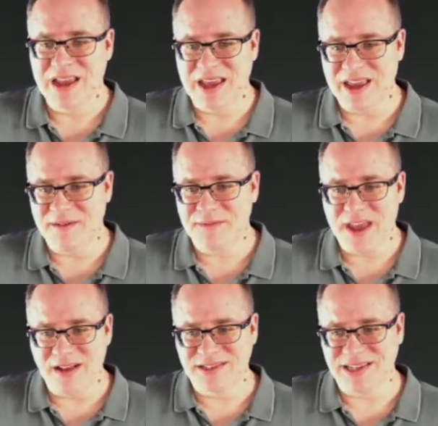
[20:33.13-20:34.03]
If,
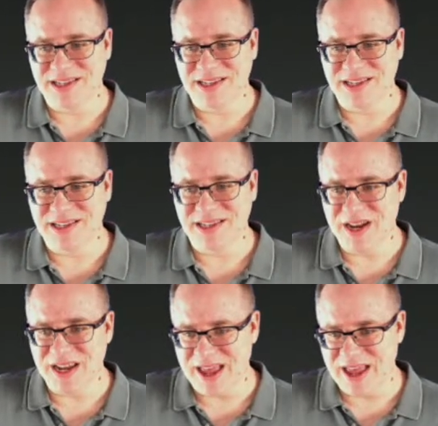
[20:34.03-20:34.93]
else, if, and
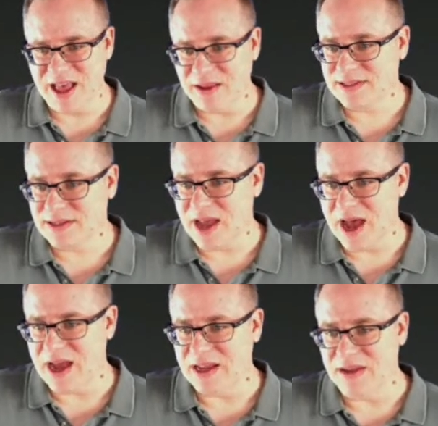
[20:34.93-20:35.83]
else
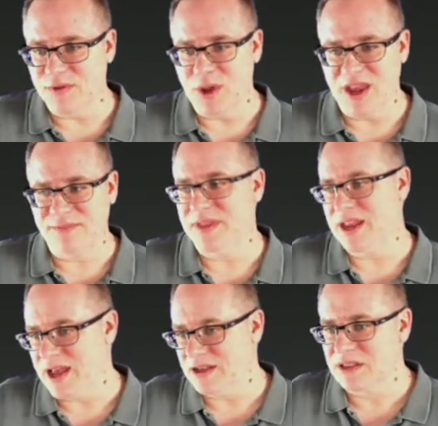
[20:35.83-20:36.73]
give you if, then,
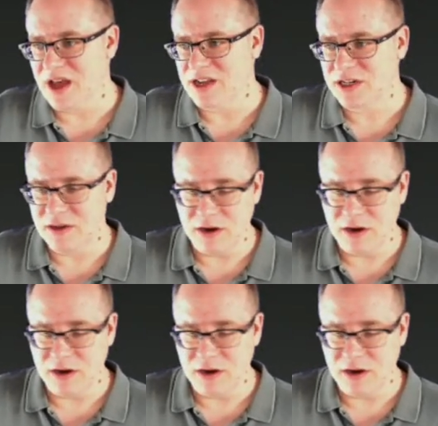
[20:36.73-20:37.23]
else logic.